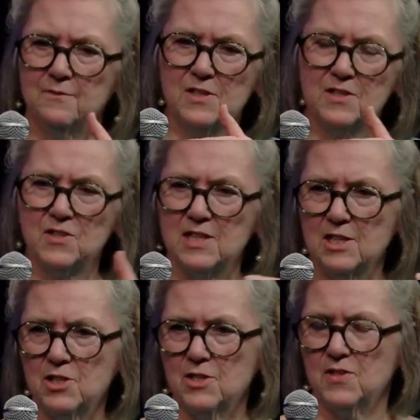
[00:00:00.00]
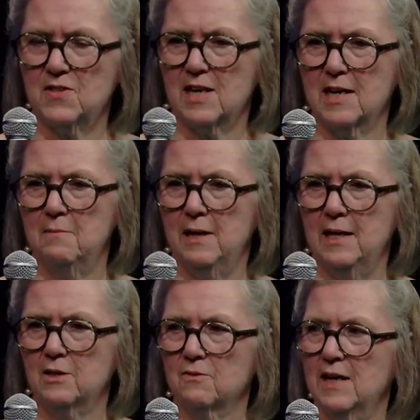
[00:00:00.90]
of distinctions that I
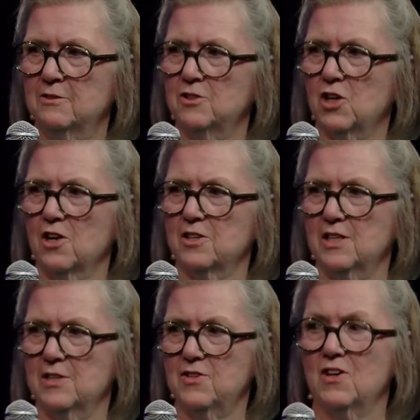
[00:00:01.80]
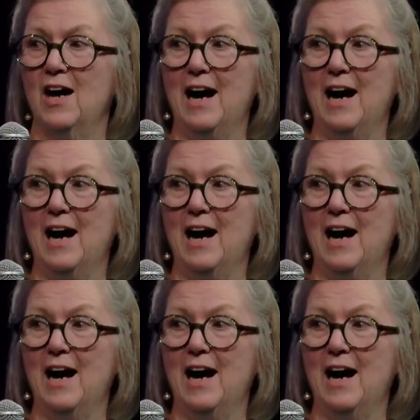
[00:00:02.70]
make around darkness,